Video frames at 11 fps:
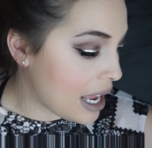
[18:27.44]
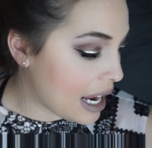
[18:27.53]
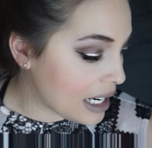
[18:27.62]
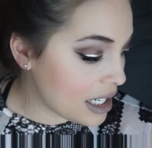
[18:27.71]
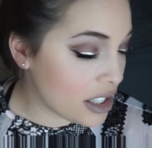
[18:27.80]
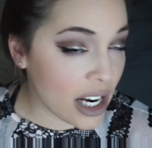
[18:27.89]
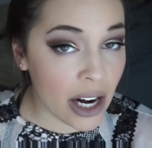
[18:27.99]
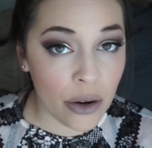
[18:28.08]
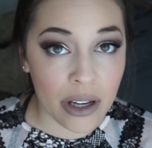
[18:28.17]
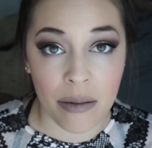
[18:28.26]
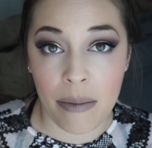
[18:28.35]
Any
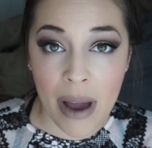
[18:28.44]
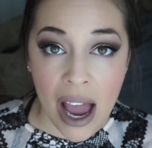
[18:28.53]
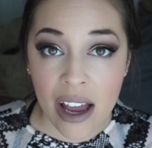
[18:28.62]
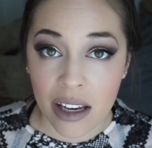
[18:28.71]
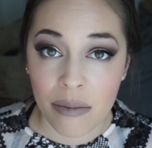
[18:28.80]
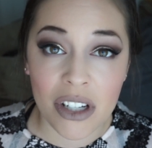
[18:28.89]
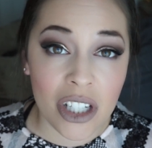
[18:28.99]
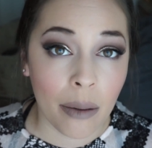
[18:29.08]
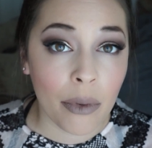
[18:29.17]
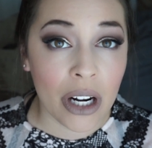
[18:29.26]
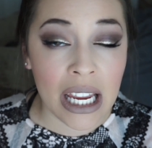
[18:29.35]
shadow, can be matte, it can be
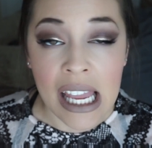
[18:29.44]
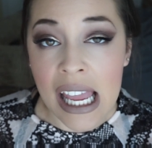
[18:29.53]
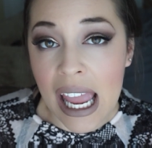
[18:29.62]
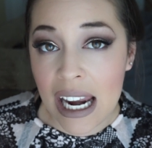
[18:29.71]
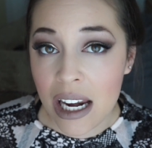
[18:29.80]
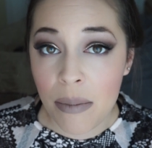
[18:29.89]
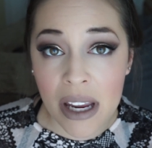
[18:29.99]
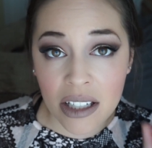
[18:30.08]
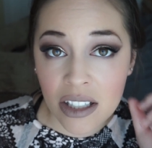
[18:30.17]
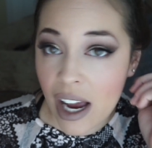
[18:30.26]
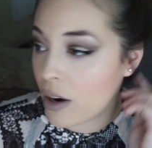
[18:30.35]
shimmery, any
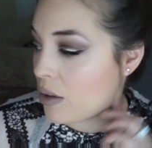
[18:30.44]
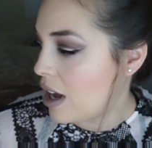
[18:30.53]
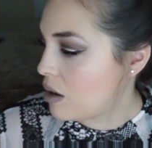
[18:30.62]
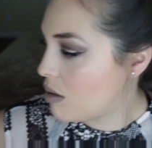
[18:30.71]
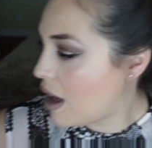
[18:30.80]
pink shadow that you